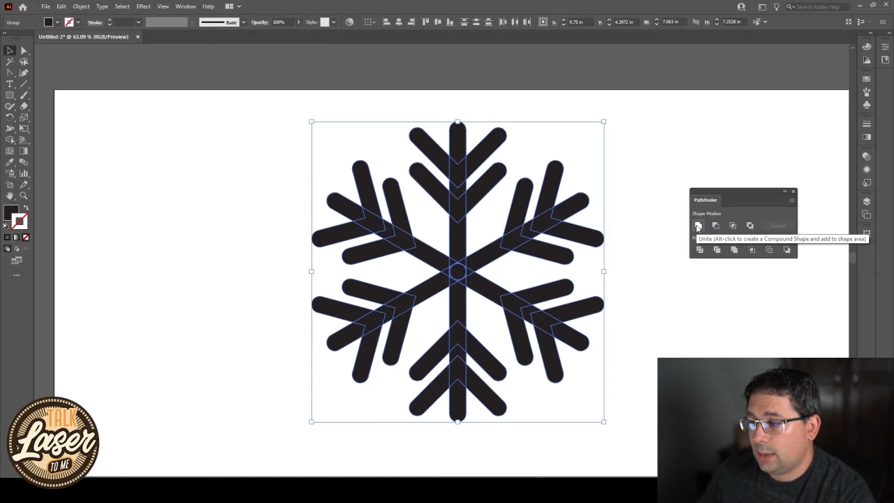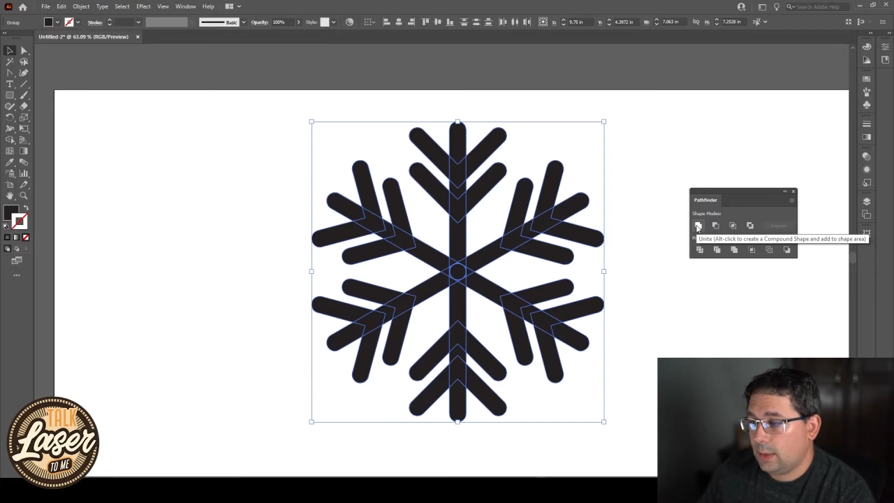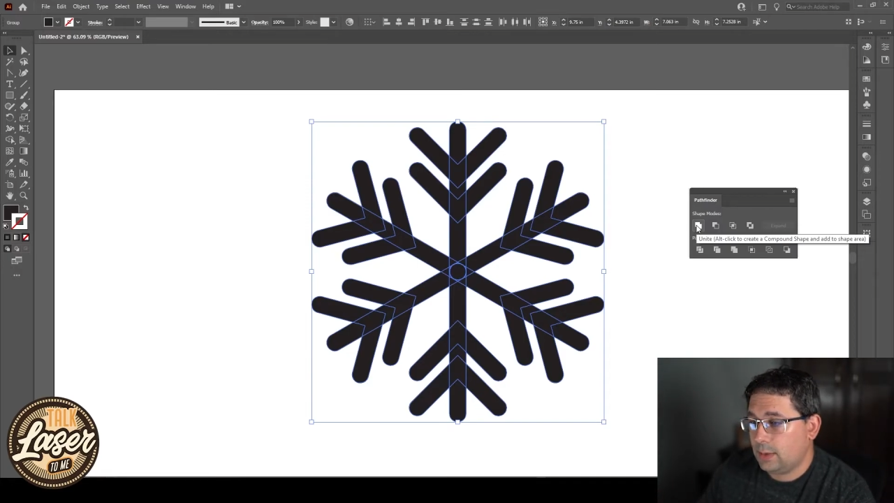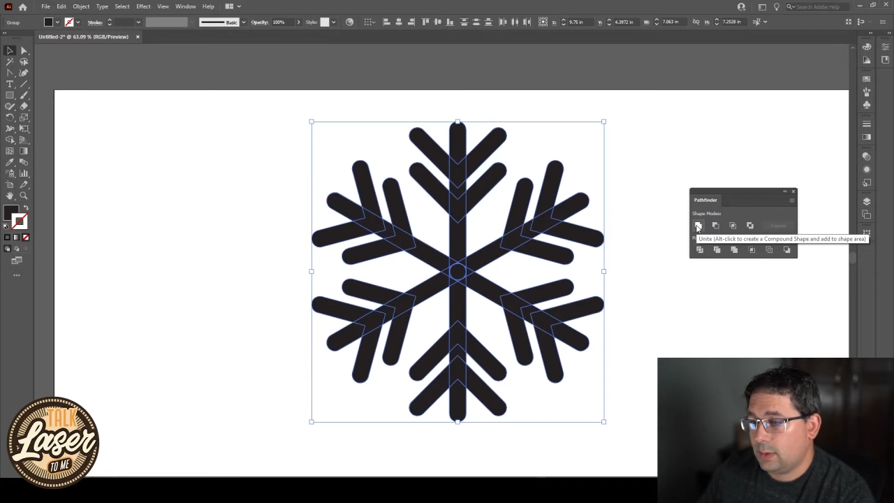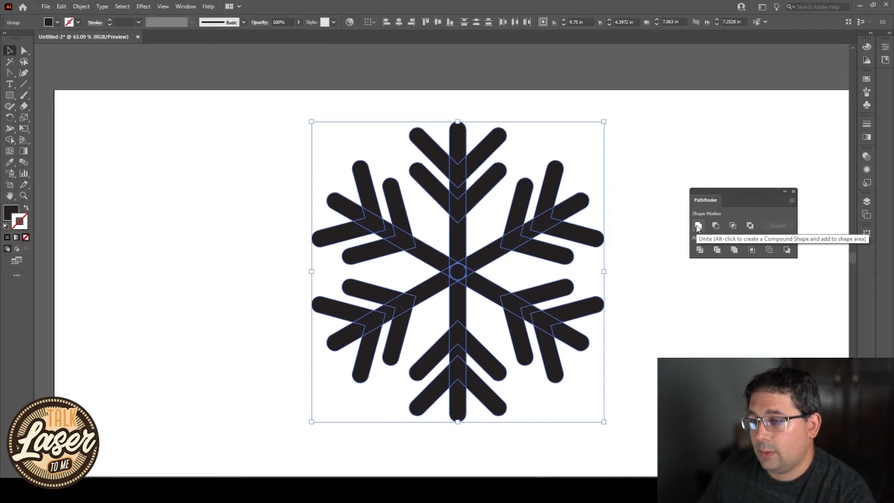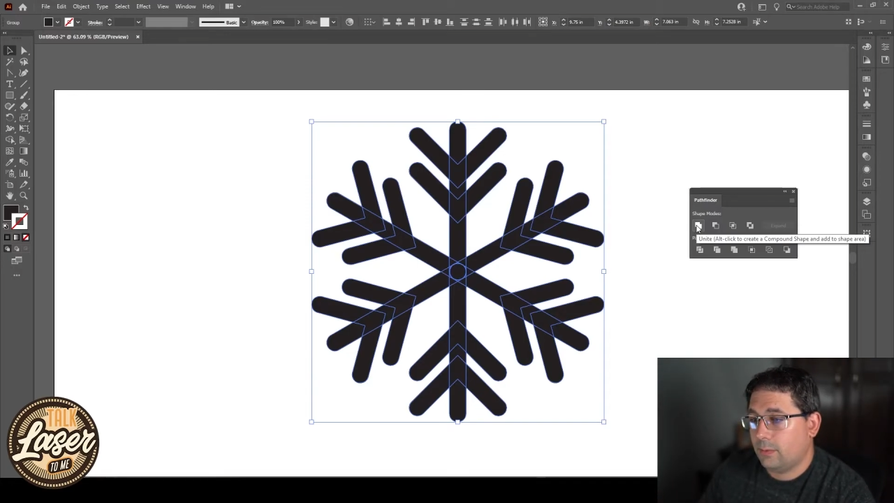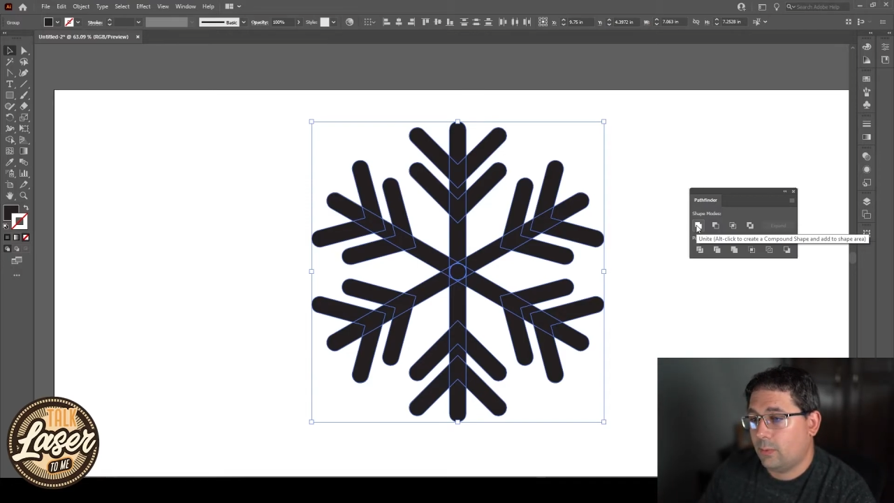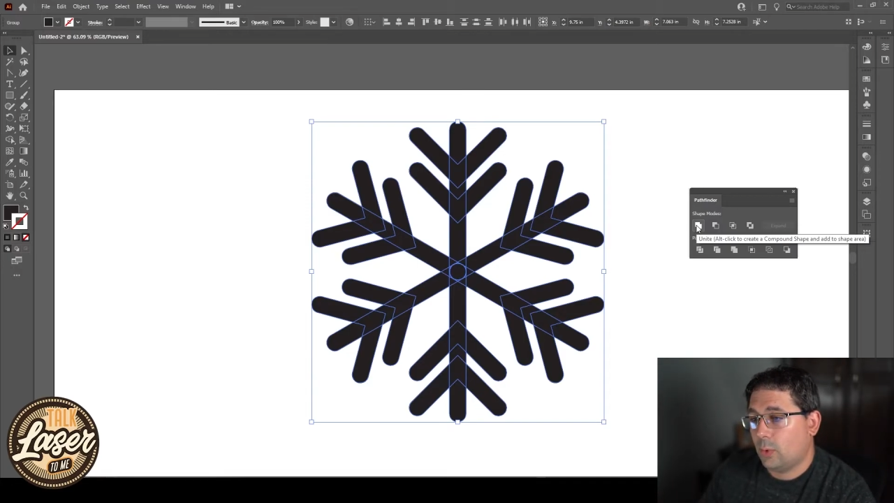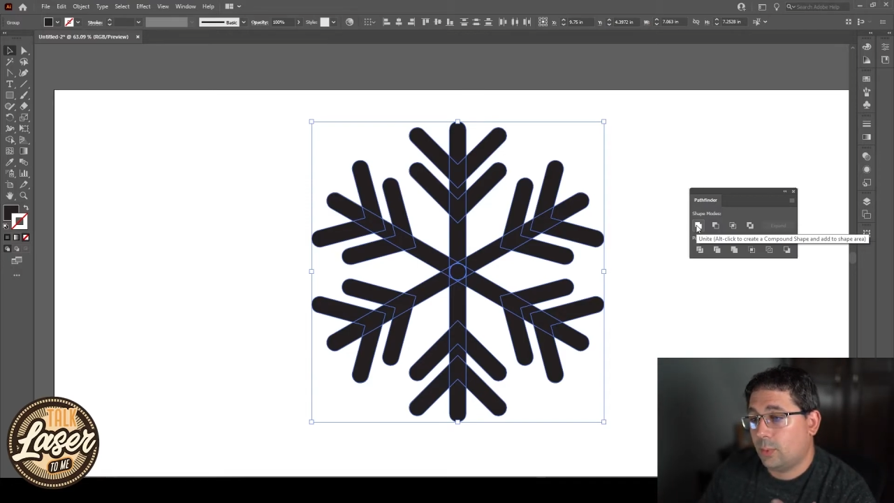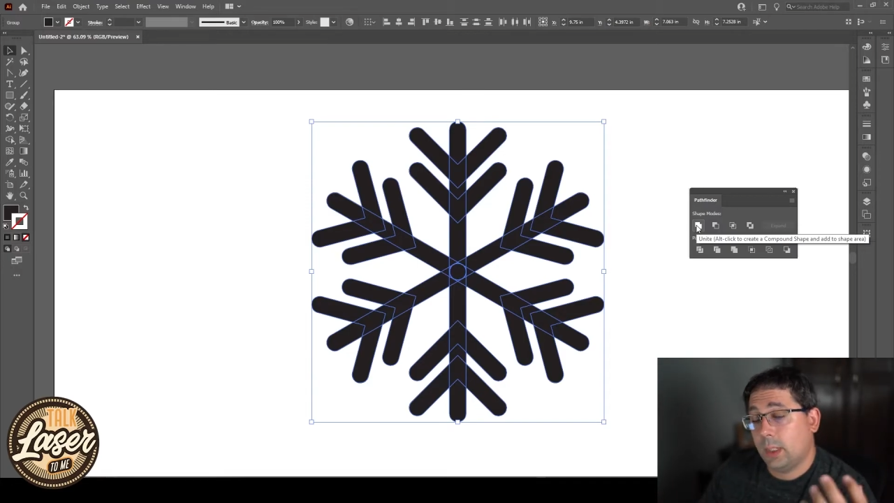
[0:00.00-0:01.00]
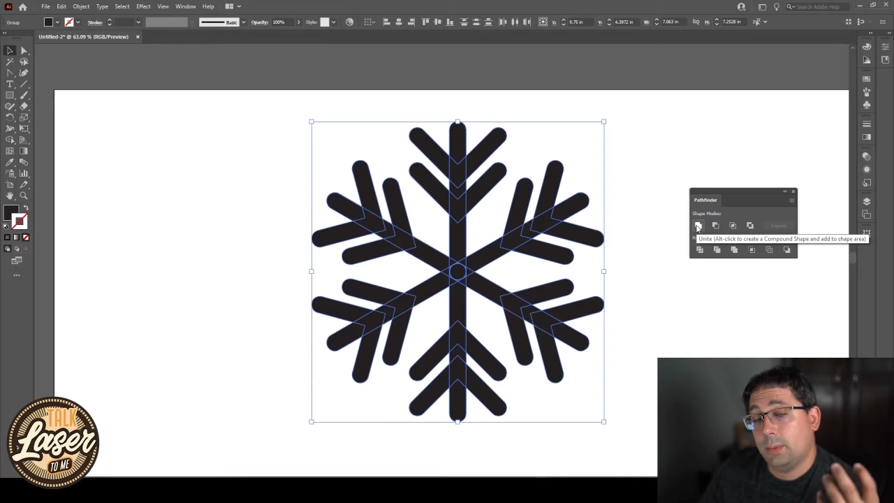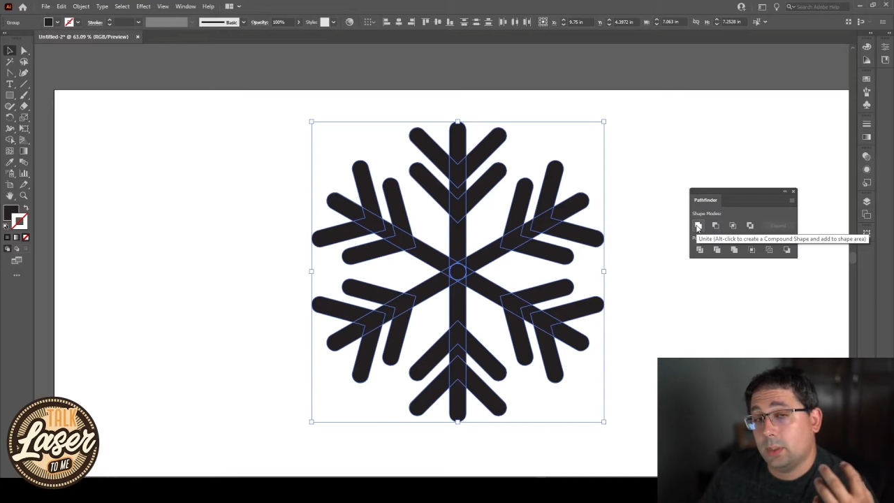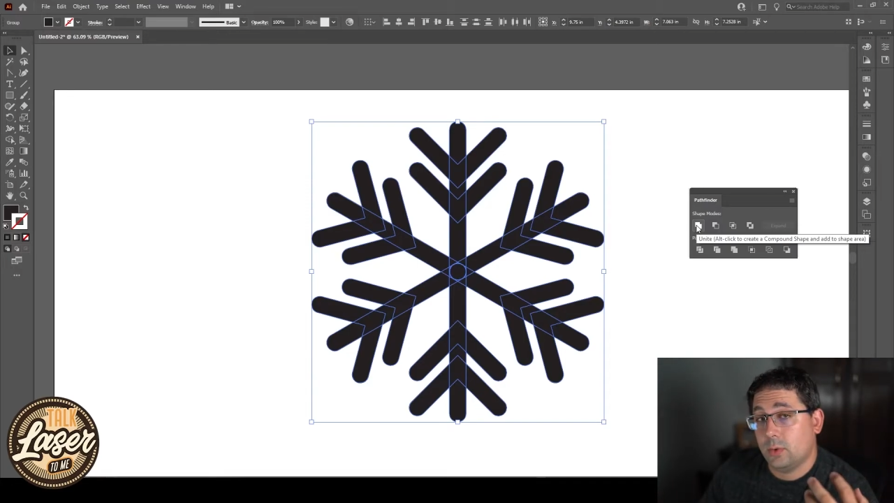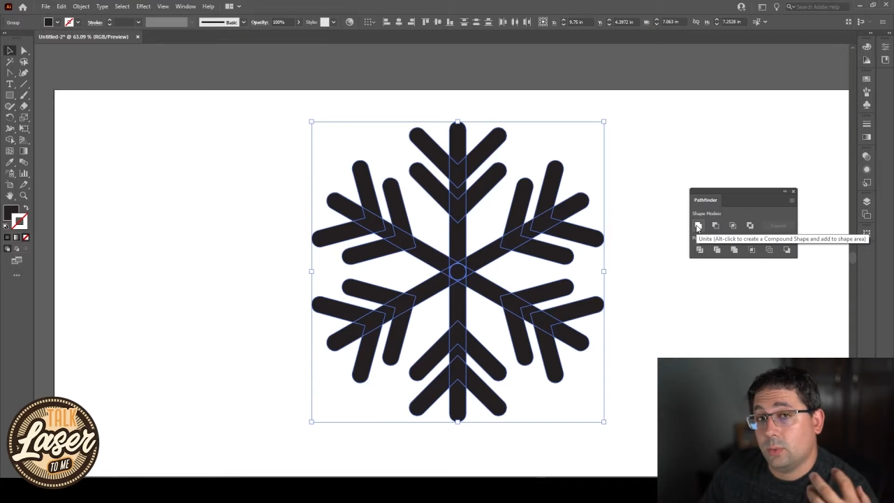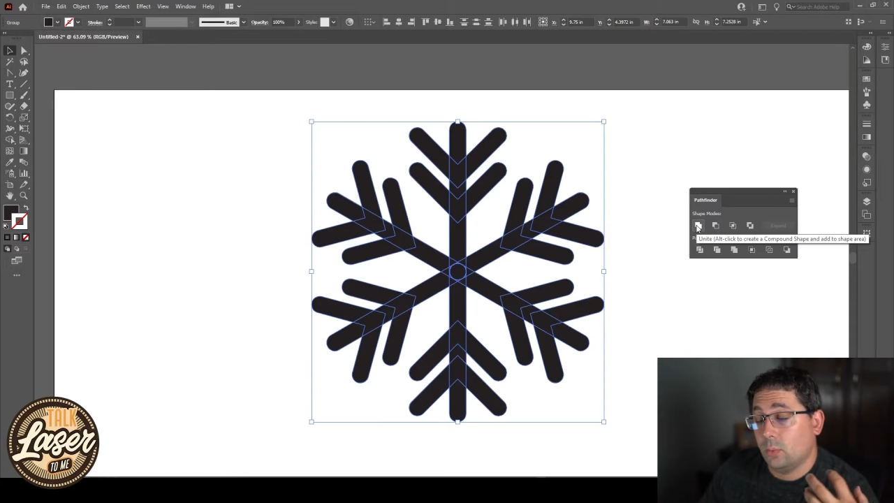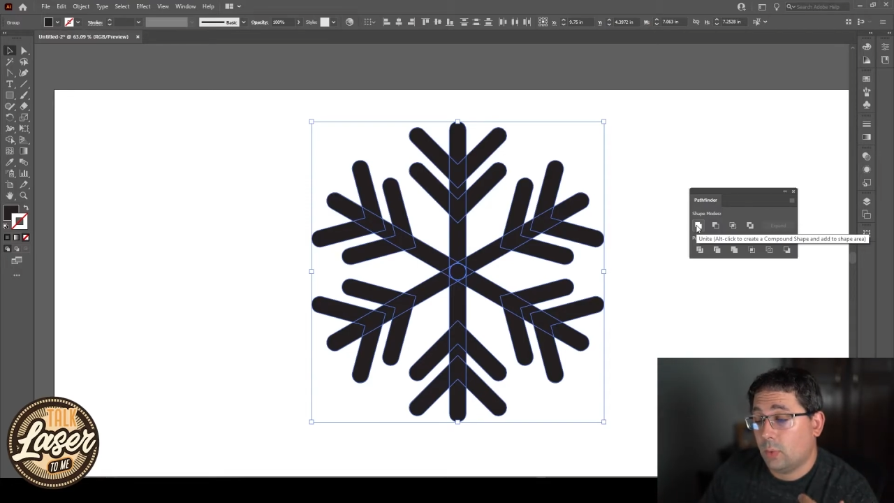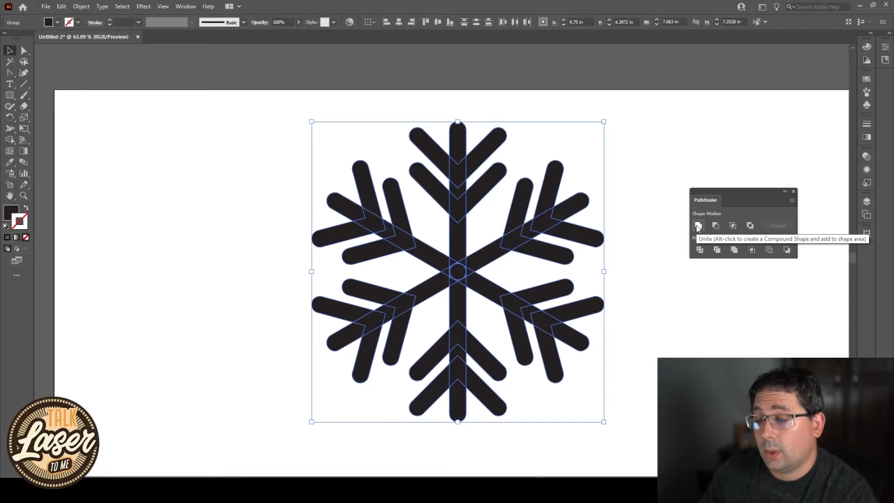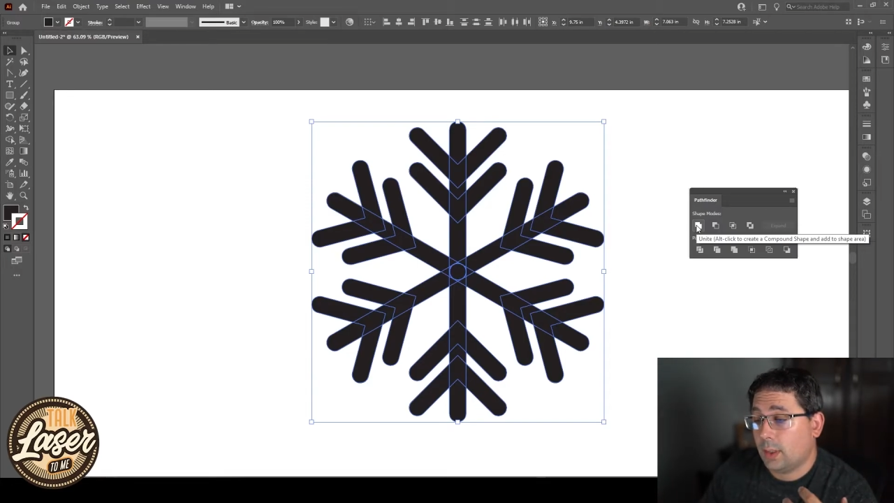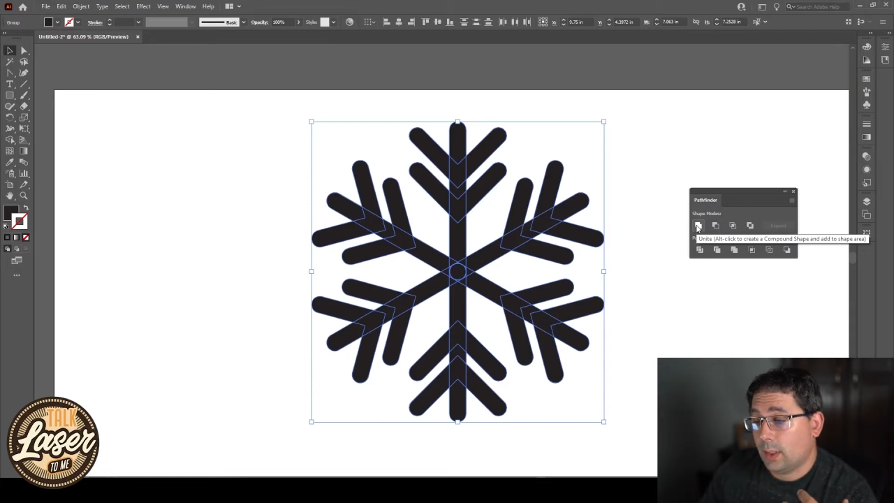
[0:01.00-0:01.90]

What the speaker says: and it's going to form them into one